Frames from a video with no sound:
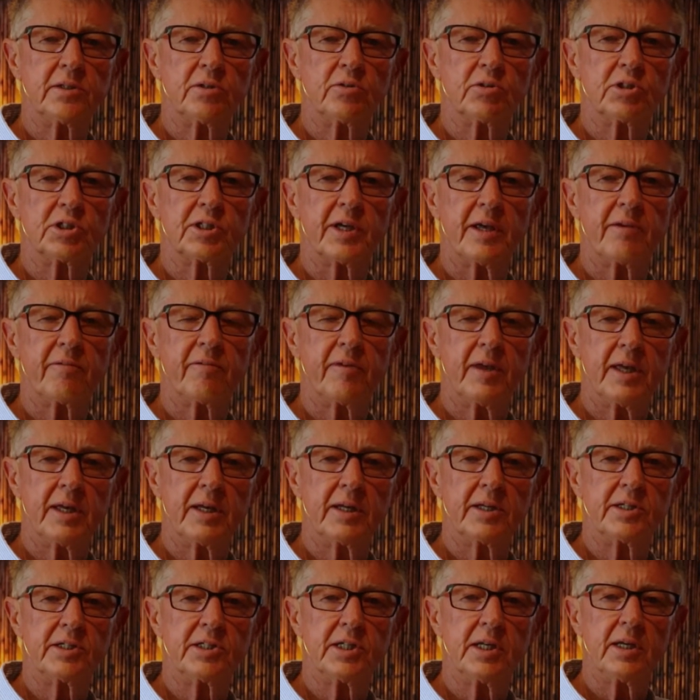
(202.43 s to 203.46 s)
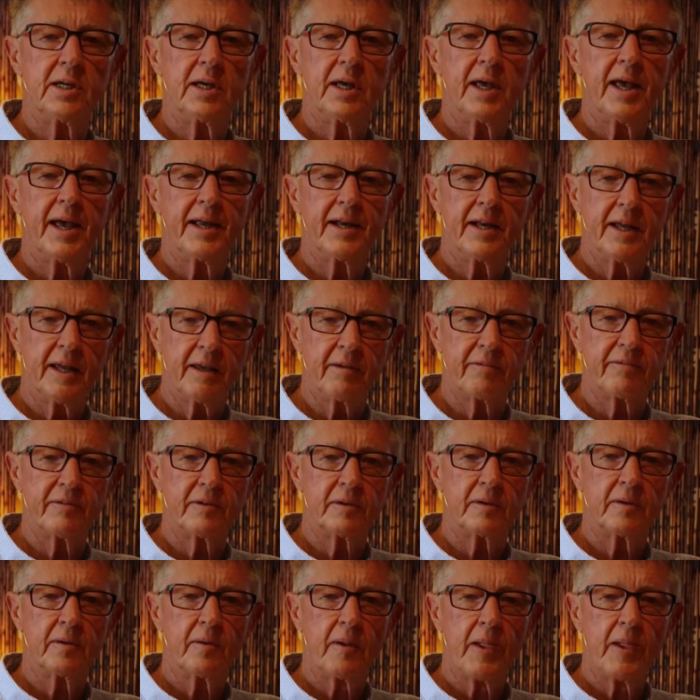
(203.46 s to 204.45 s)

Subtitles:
to save energy and effort.